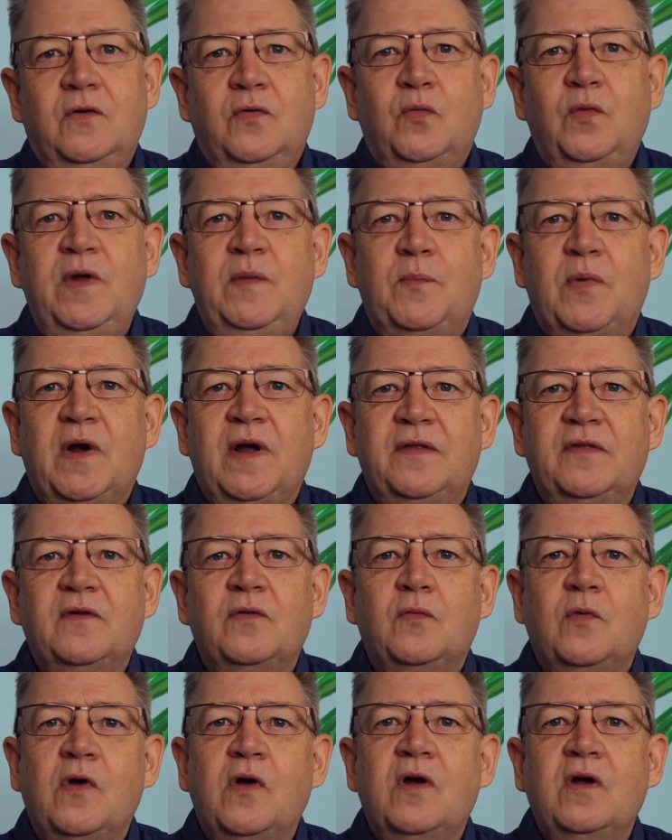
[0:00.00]
we bought
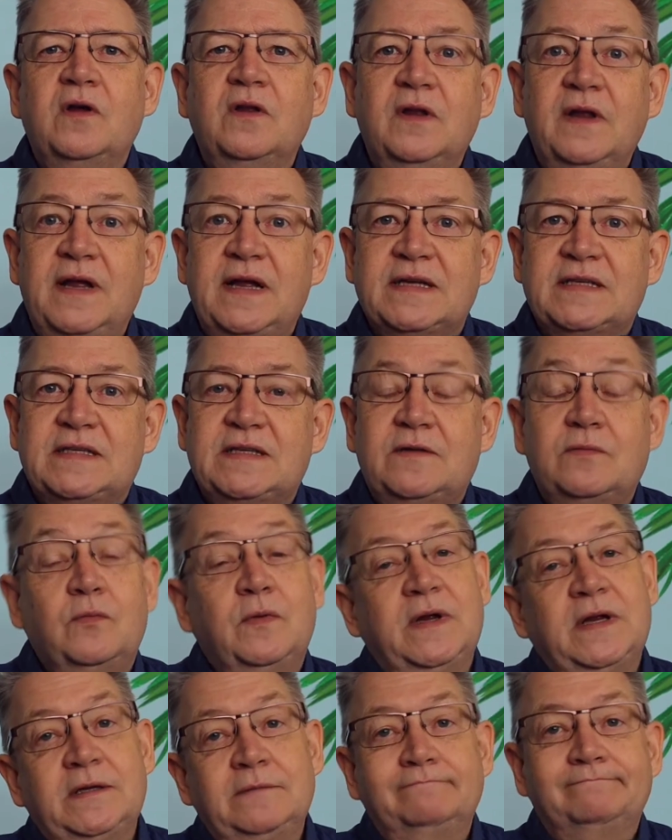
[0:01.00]
the wrong list.
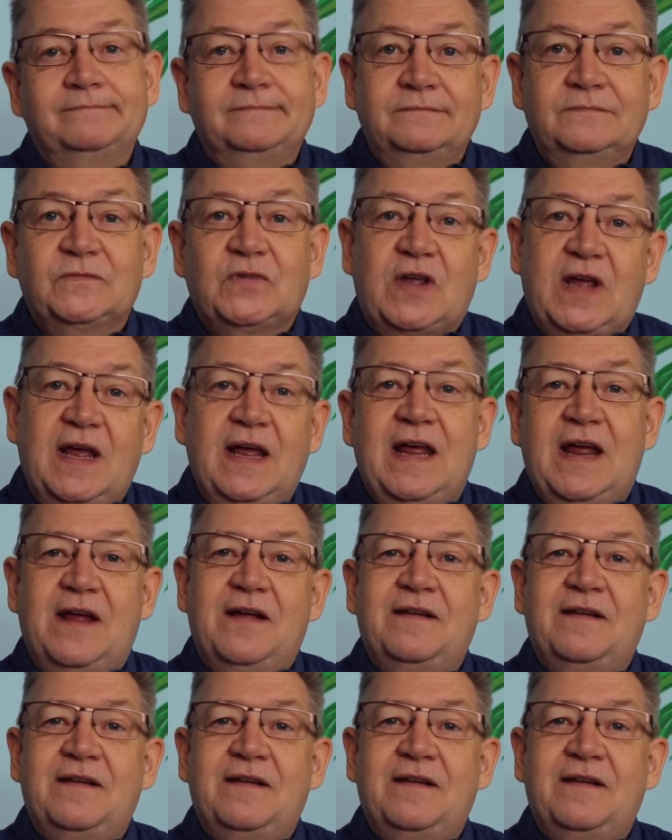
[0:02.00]
Well, okay.